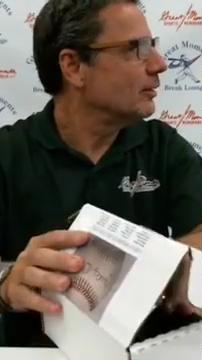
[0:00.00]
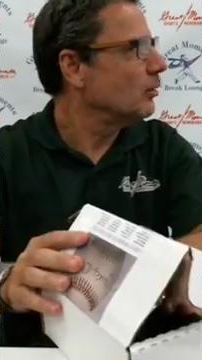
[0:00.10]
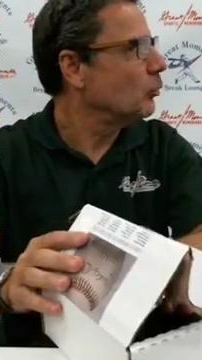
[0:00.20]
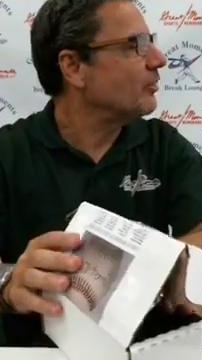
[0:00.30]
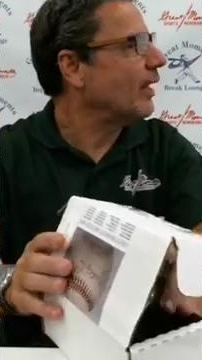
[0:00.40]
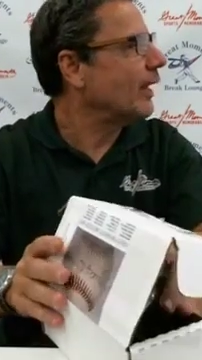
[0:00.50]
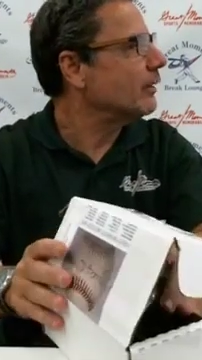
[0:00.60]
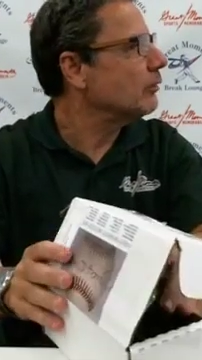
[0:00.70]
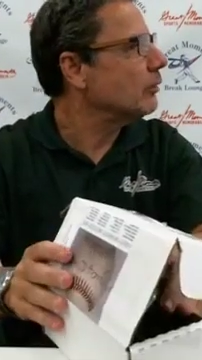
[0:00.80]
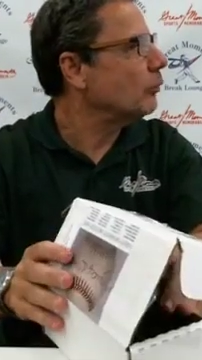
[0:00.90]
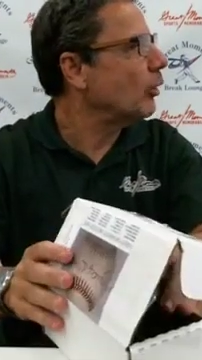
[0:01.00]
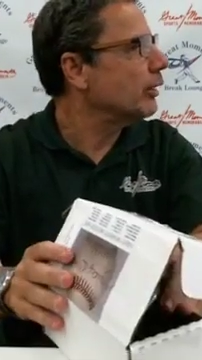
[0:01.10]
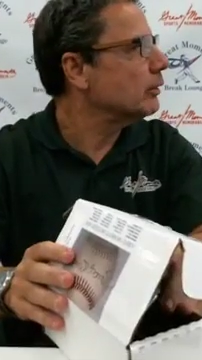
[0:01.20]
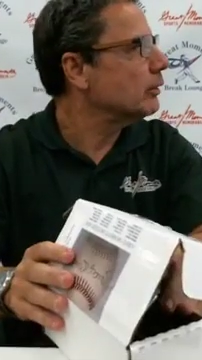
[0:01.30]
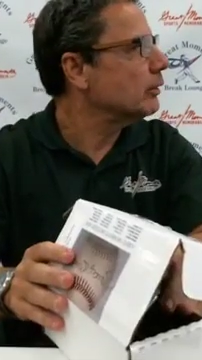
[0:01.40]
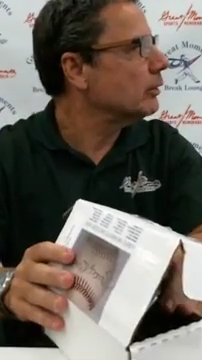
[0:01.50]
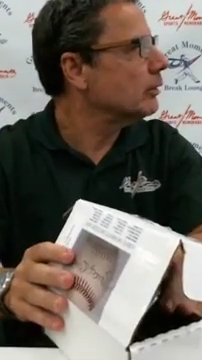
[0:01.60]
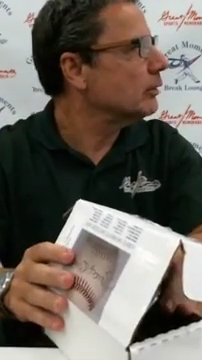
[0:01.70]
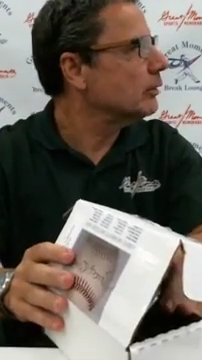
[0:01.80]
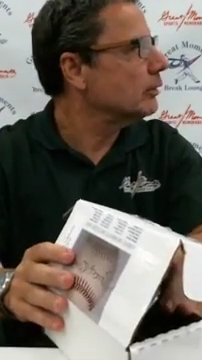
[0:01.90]
What's that? On what?
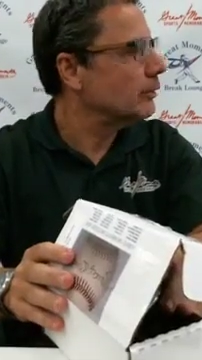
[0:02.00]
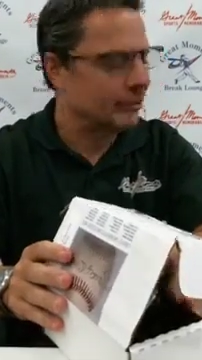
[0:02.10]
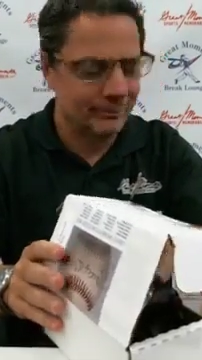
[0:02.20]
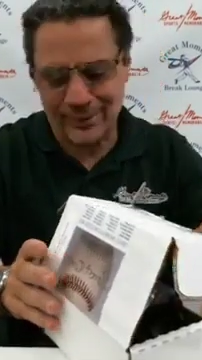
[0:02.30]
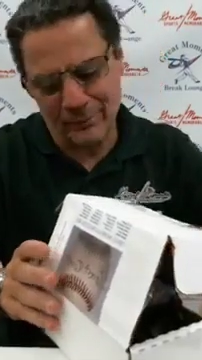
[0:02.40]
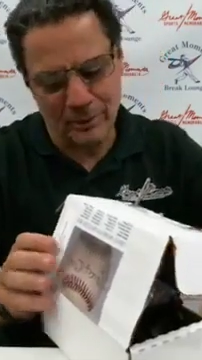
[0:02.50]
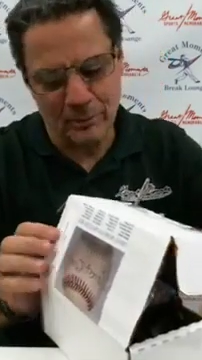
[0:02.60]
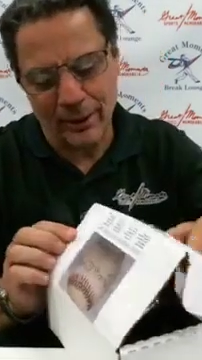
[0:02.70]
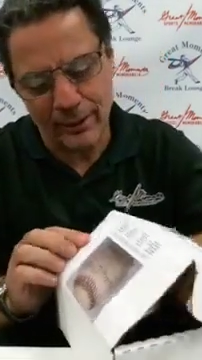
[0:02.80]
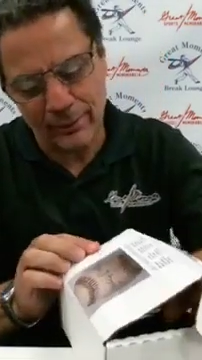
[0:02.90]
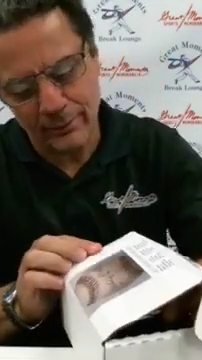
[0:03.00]
Don't worry about it.